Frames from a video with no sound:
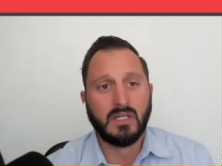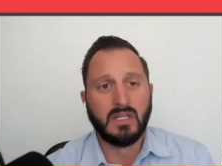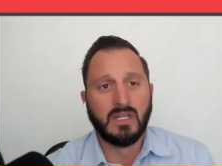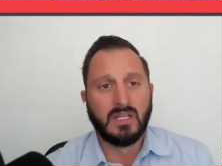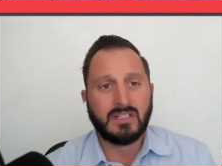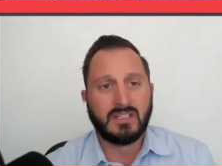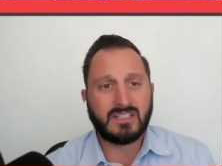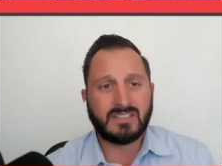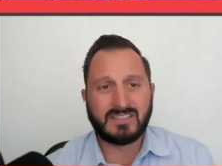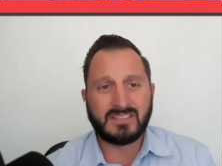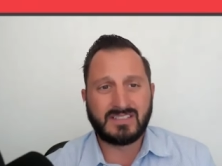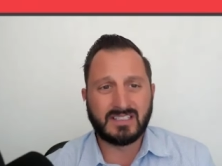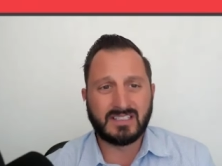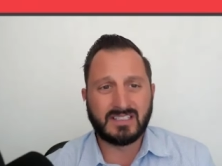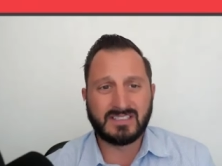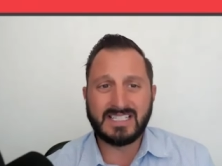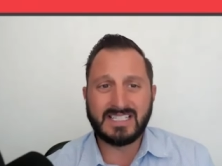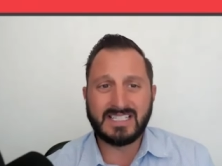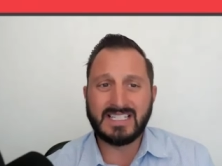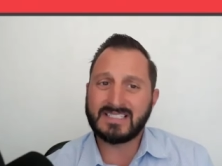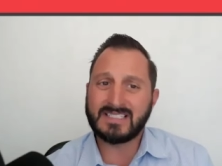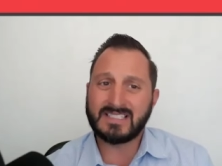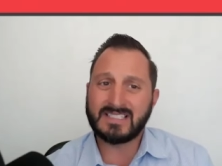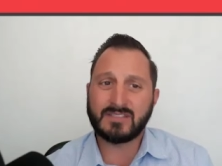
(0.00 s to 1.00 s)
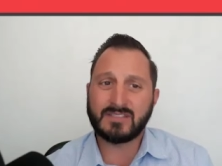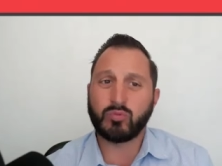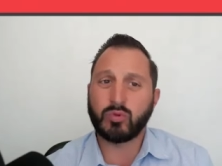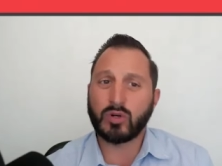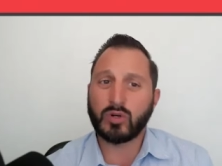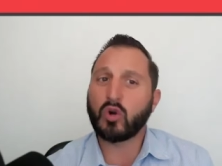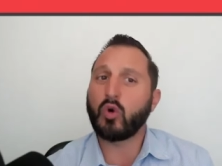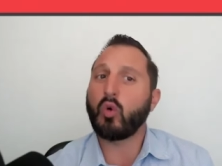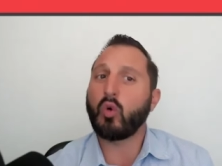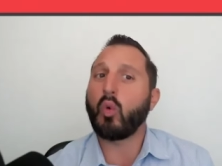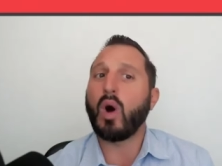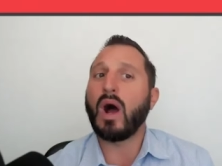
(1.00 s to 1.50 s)
Does, does this
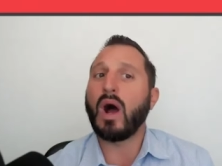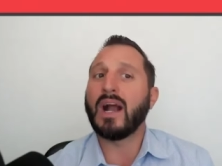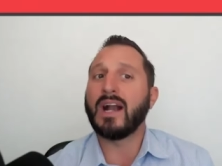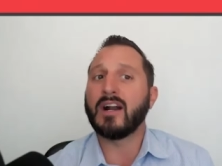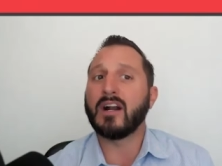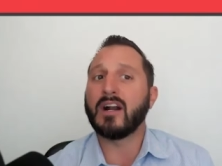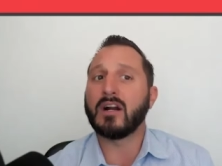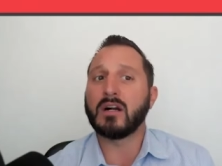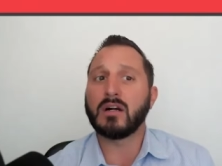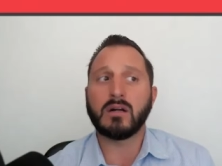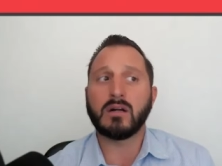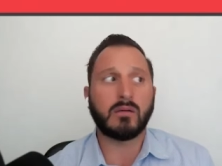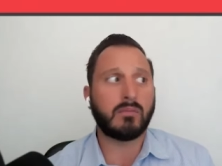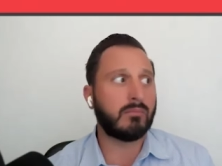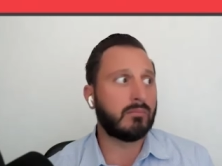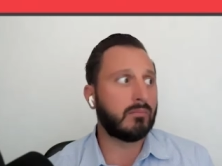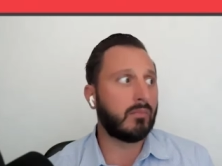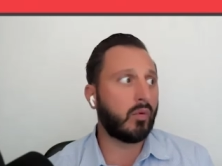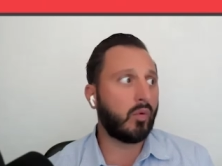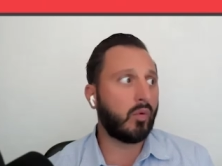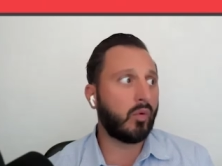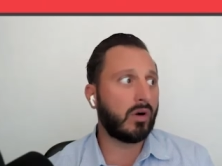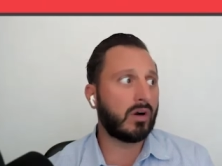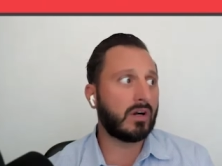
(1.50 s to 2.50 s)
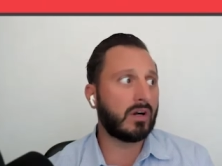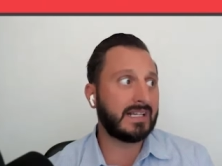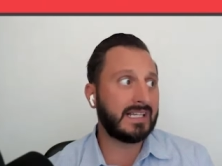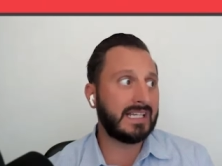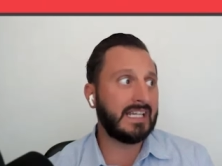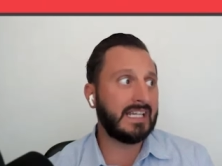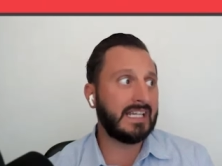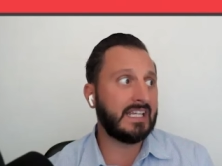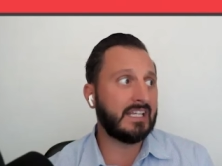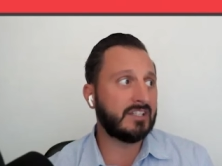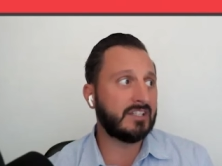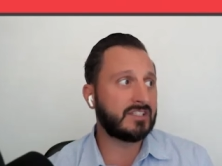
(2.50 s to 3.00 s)
require more
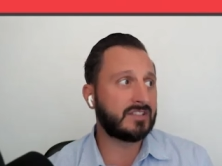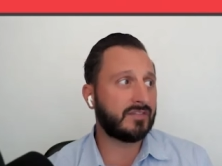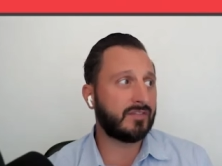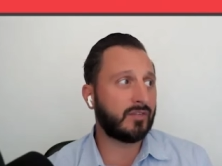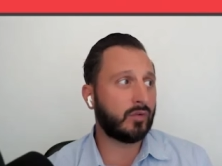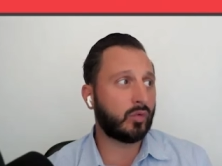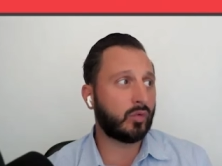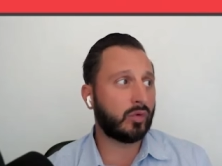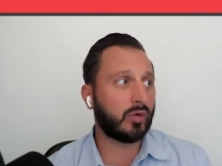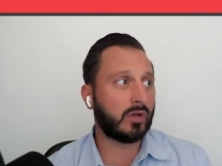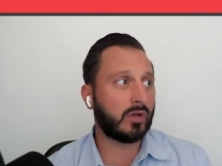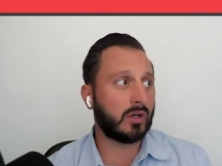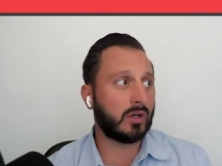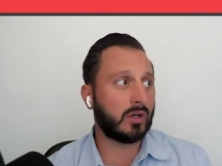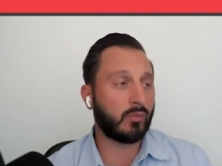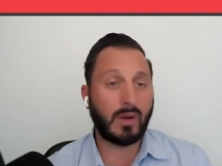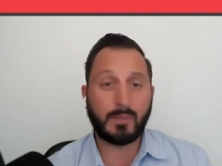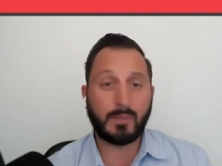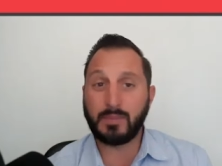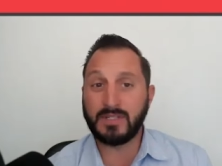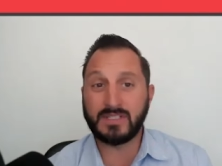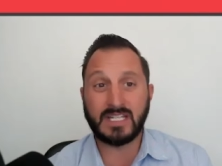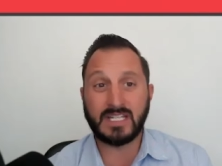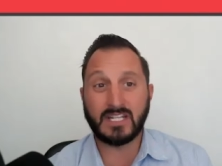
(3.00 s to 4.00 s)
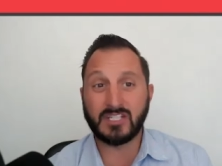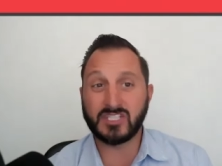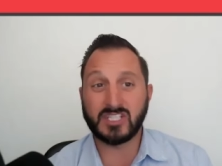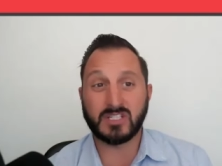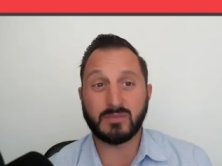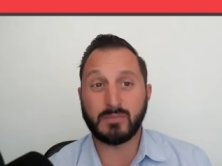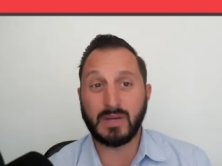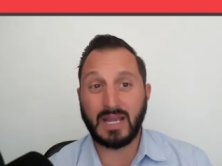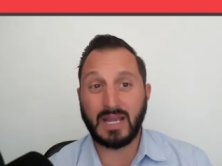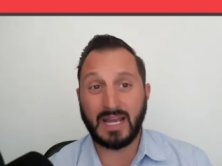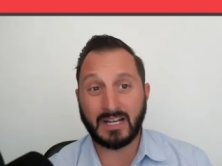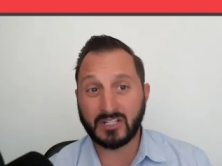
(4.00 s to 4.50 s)
needs for
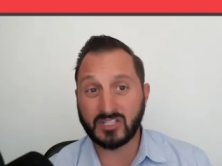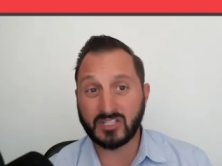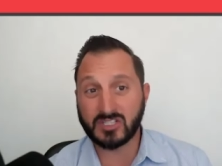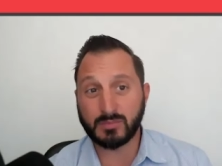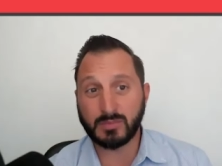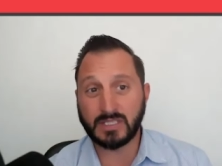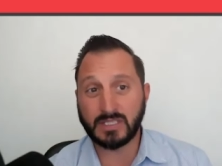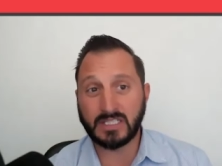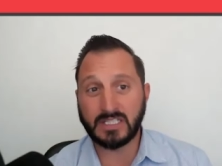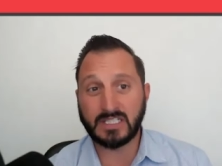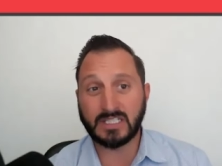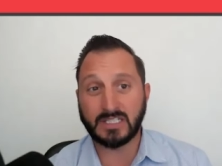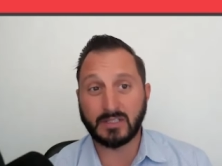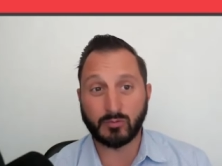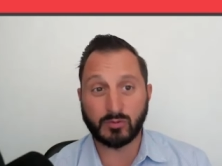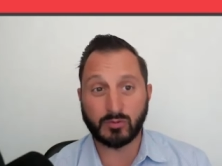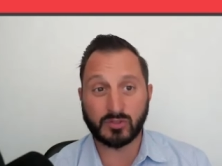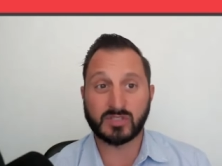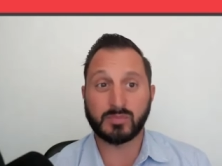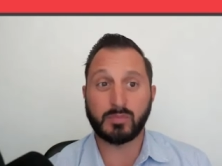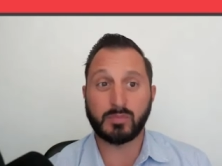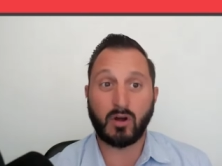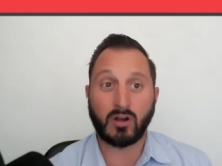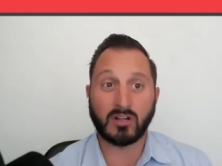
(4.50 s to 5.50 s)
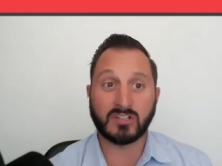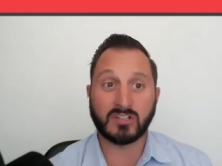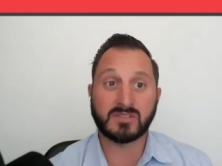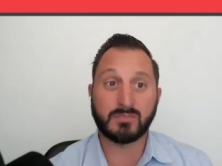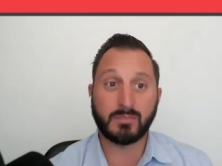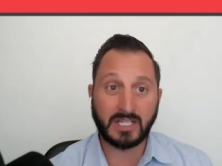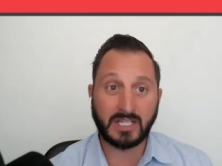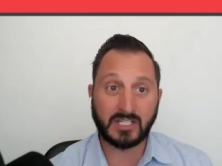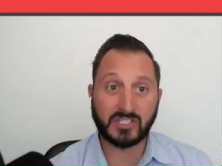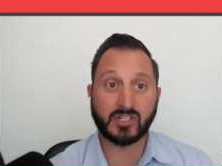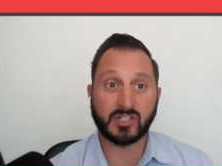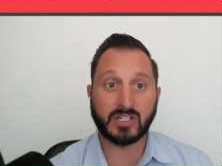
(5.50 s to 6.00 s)
reputation management and response
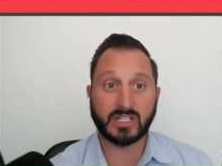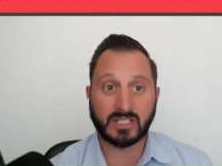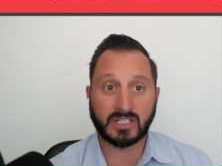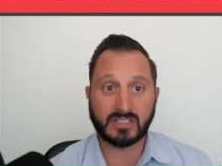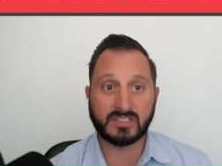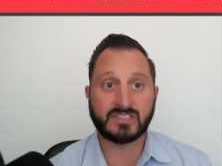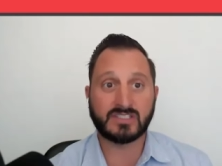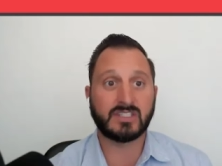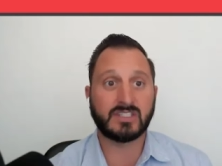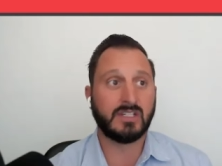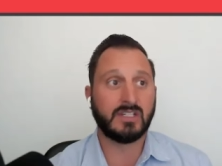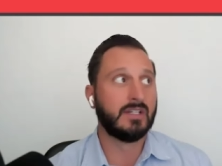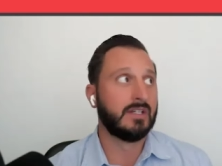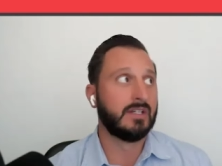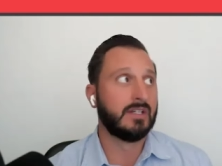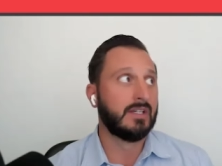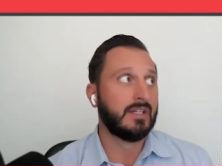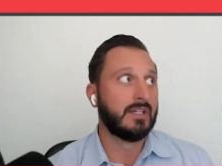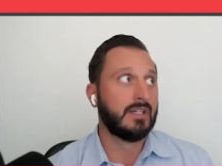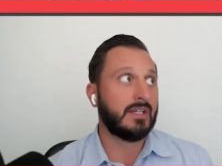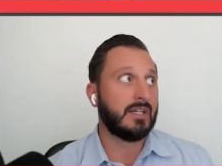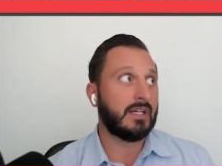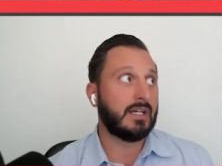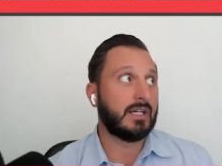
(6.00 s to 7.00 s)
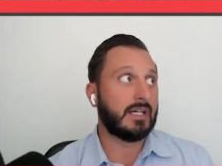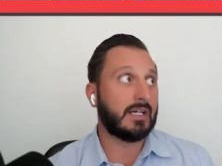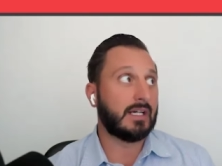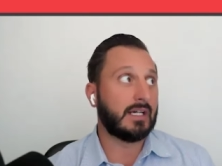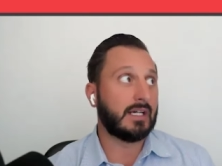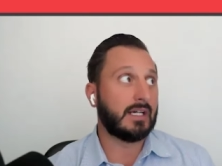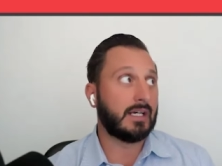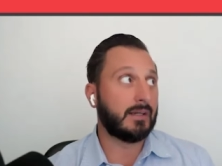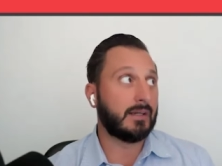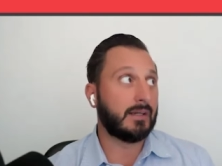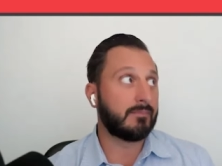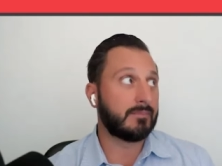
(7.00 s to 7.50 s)
matrix
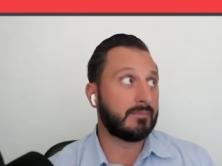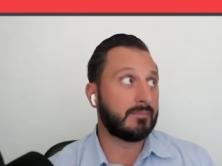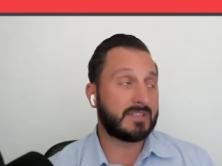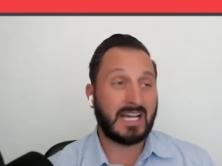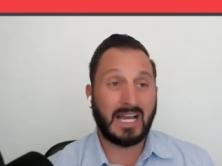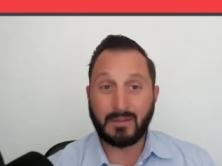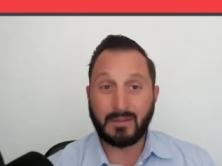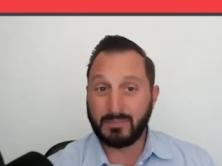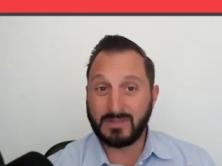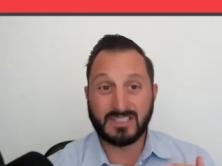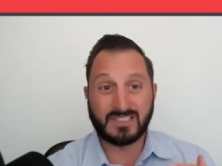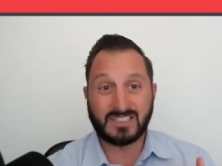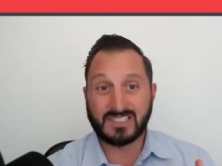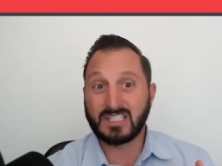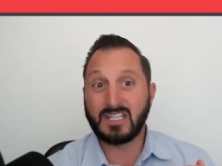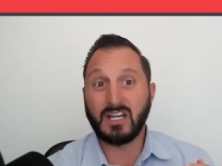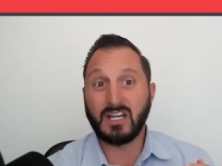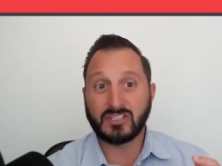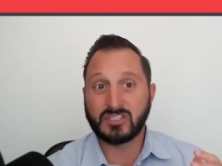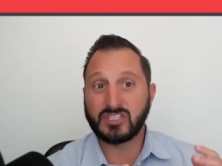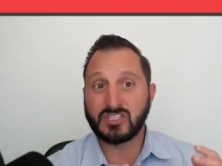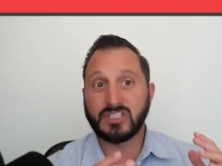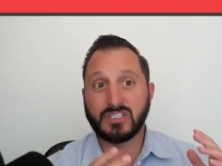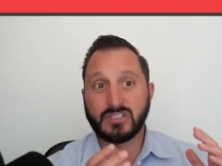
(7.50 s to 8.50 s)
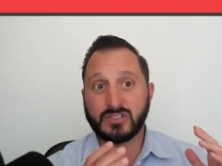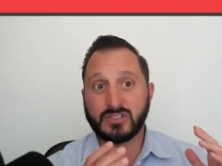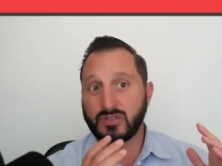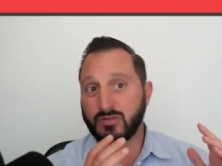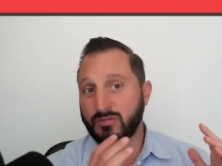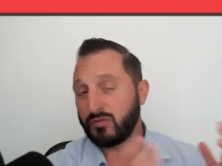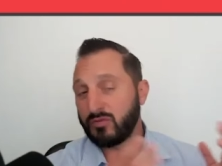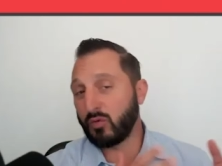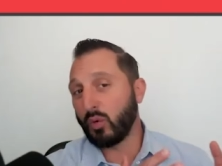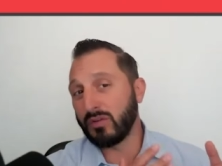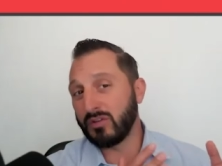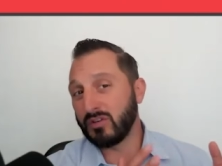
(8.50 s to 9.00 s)
uh, type discussions
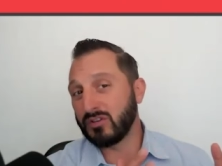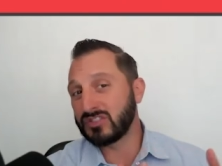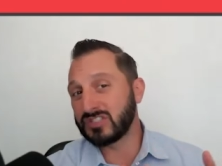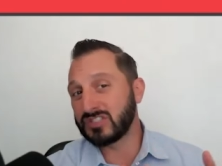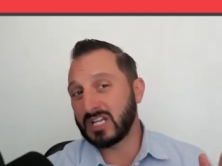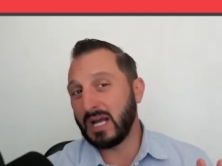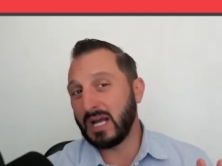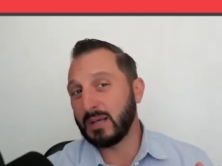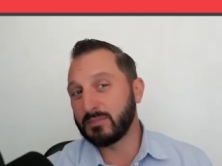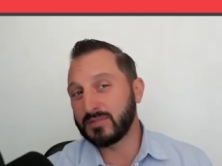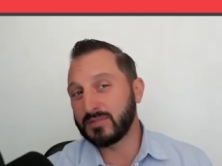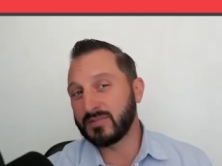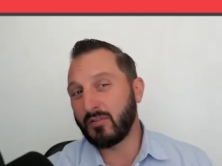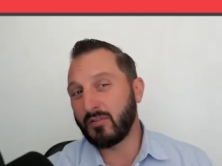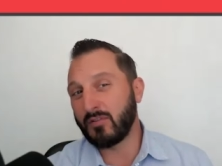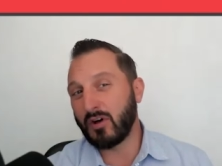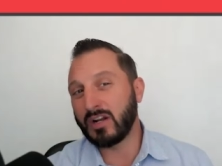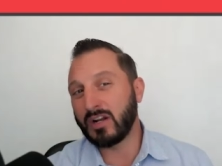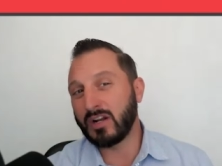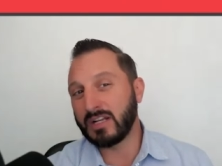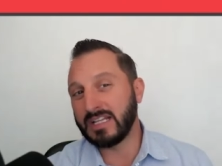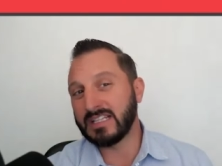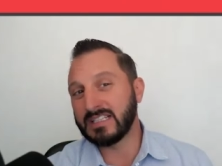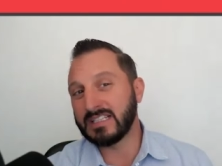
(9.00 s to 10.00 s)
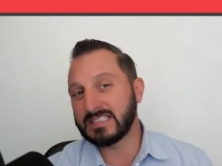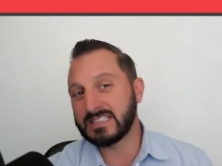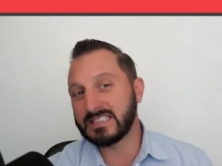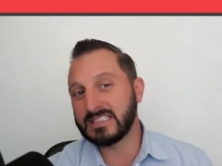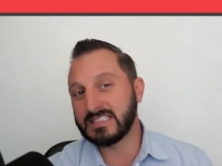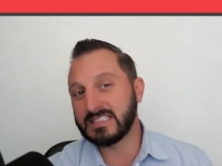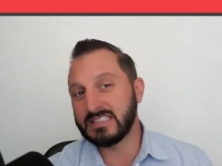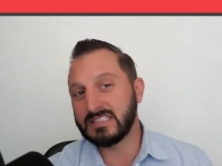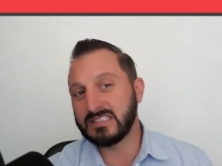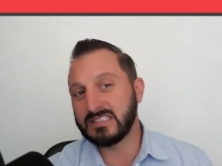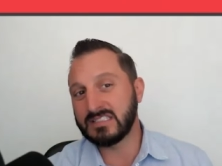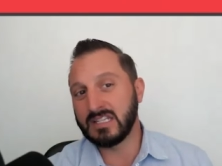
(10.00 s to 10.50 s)
for those types of
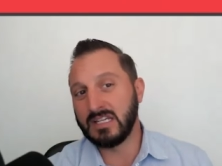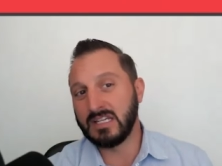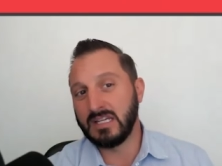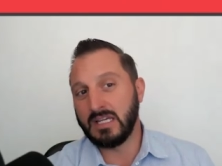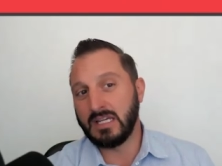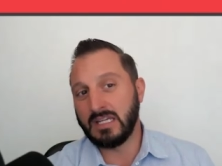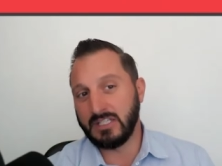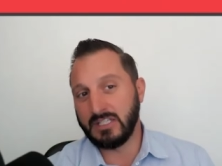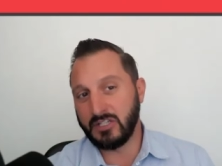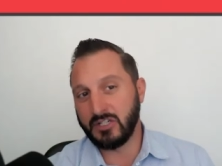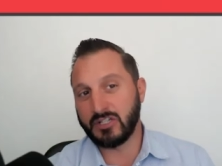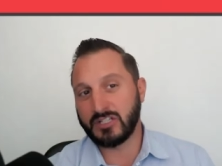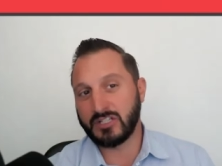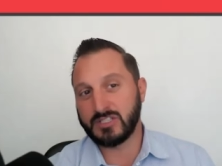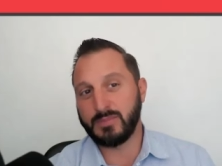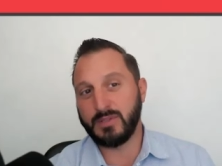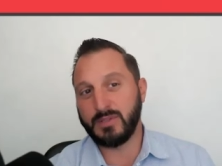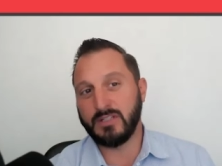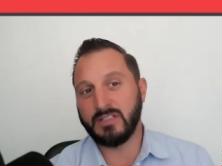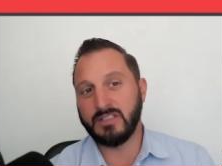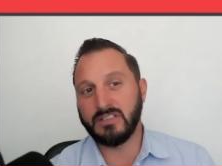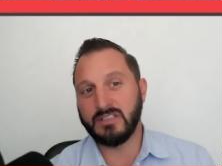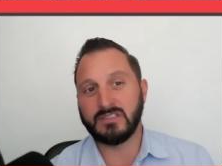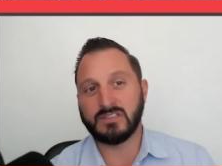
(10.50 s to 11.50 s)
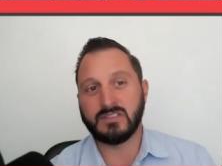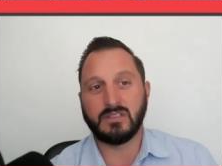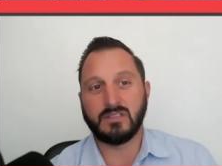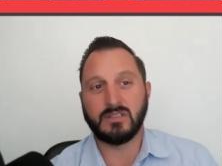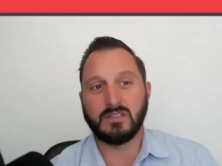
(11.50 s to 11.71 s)
audiences in your experience?